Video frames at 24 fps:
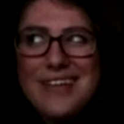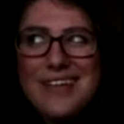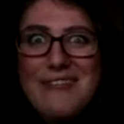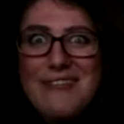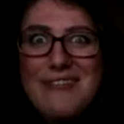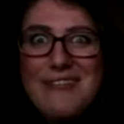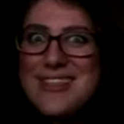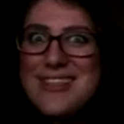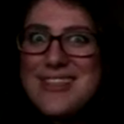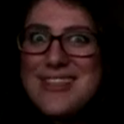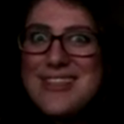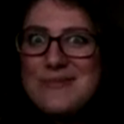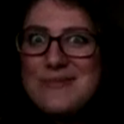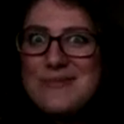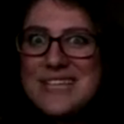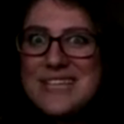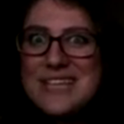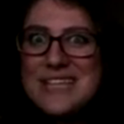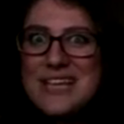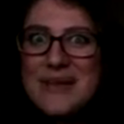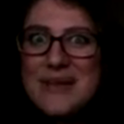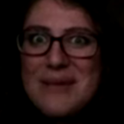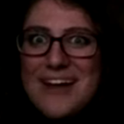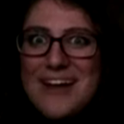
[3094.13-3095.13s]
everything I'm
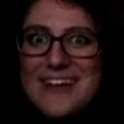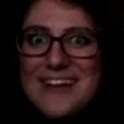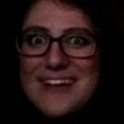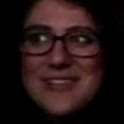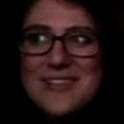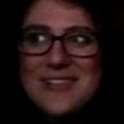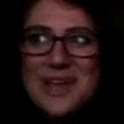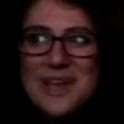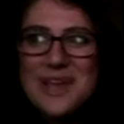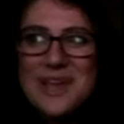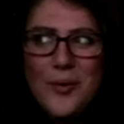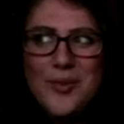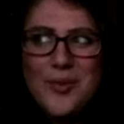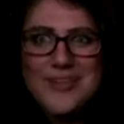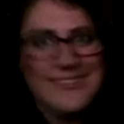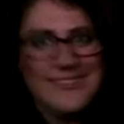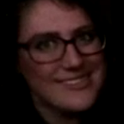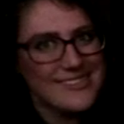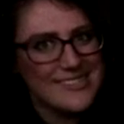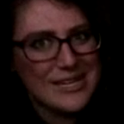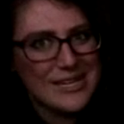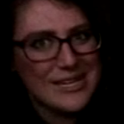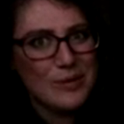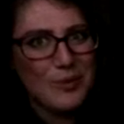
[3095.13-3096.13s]
seeing about it is like, oh, this is
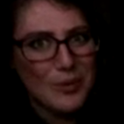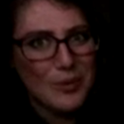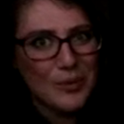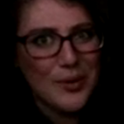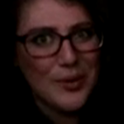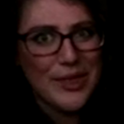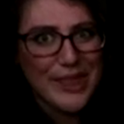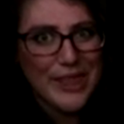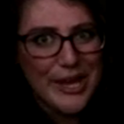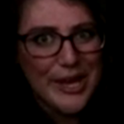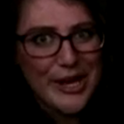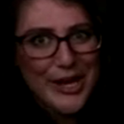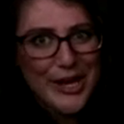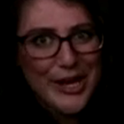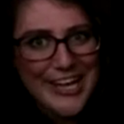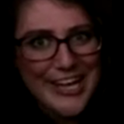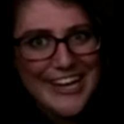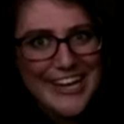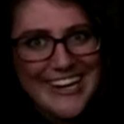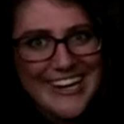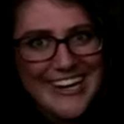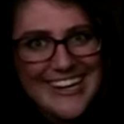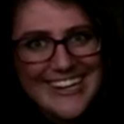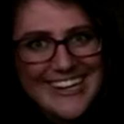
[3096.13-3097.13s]
going to be really
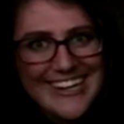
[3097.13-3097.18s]
good.